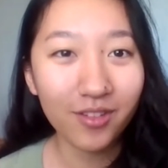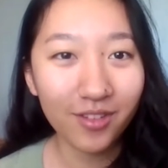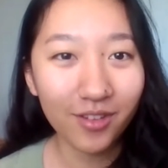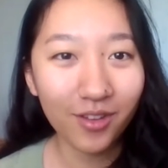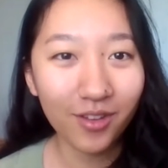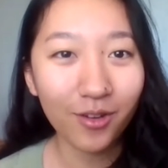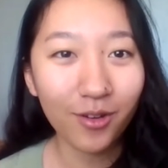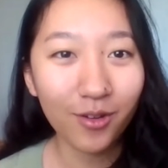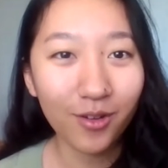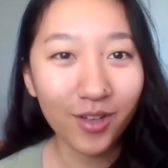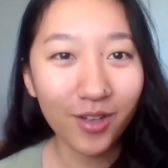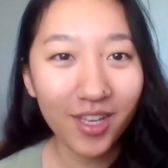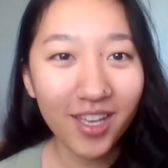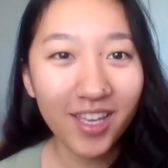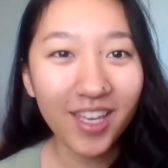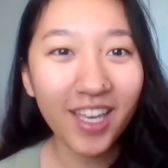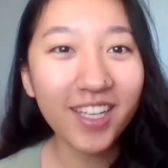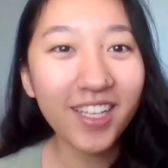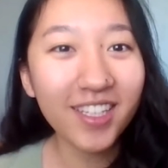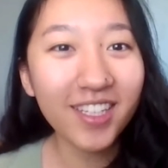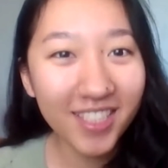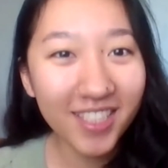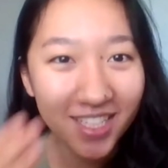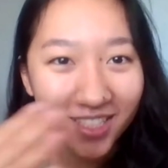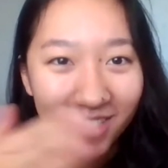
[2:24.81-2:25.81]
So
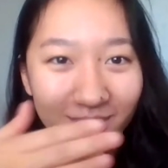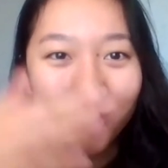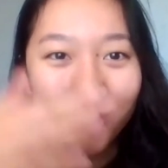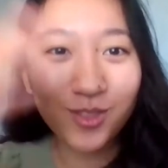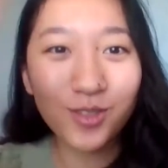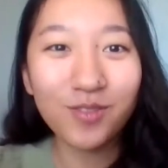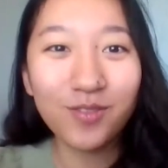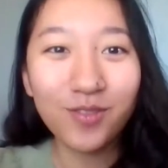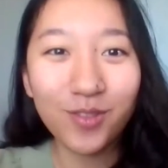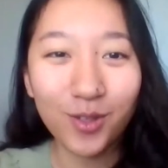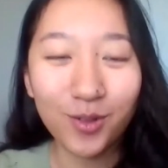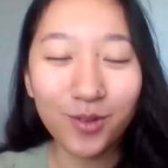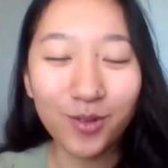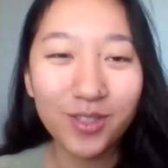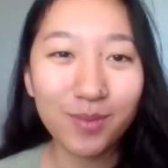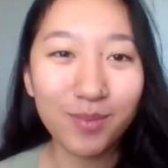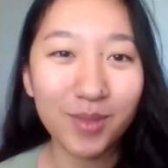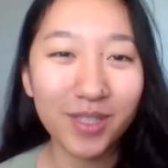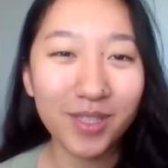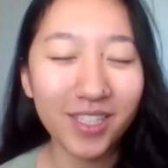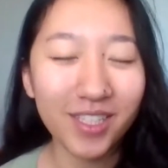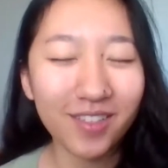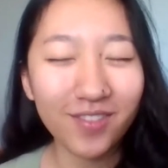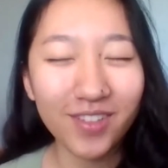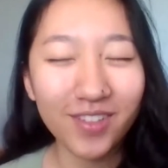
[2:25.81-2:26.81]
it continues to influence
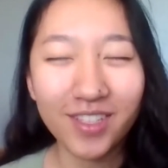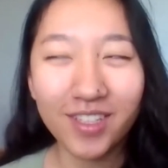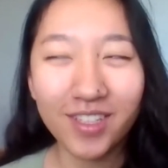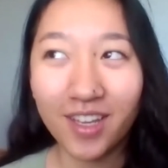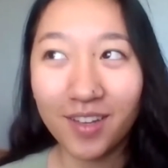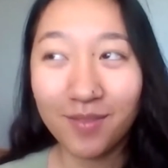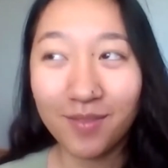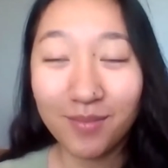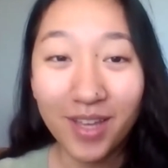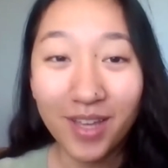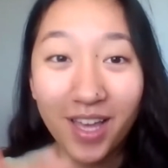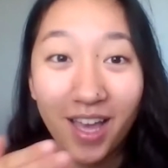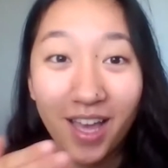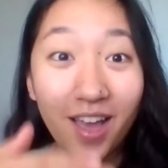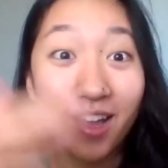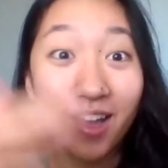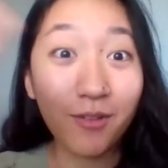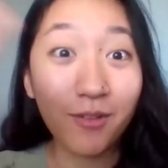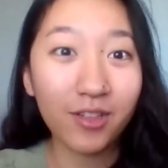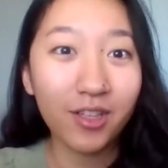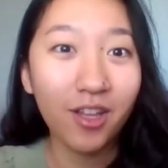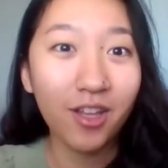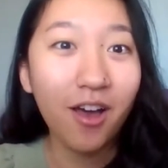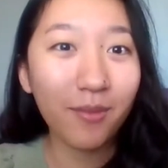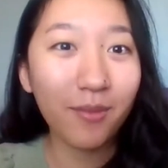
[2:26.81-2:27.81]
me even
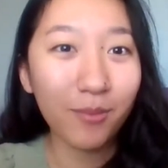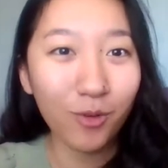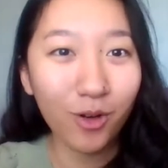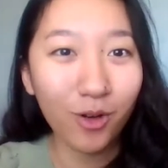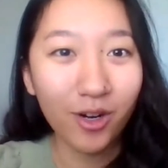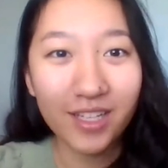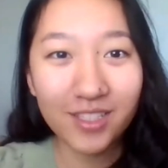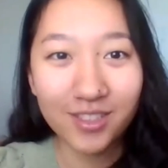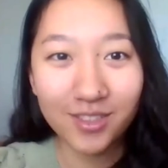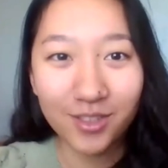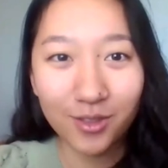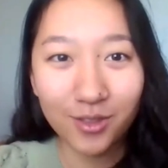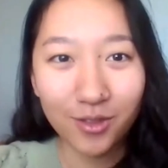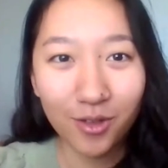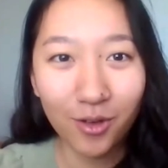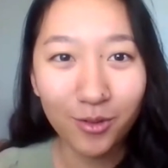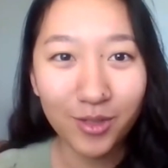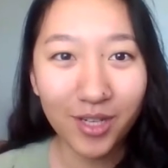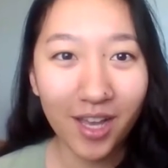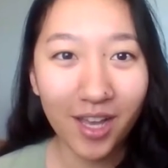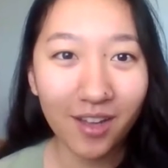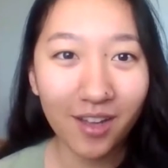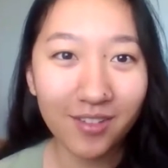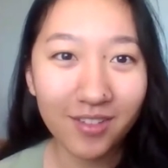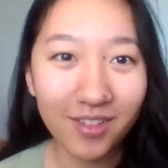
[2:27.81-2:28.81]
a lot more as you go
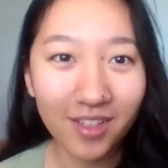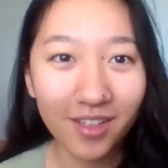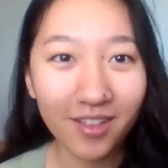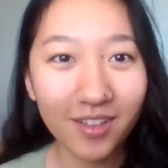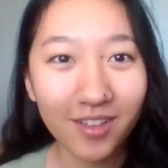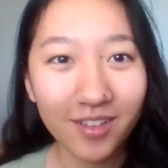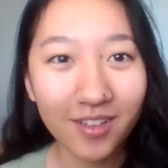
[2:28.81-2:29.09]
down.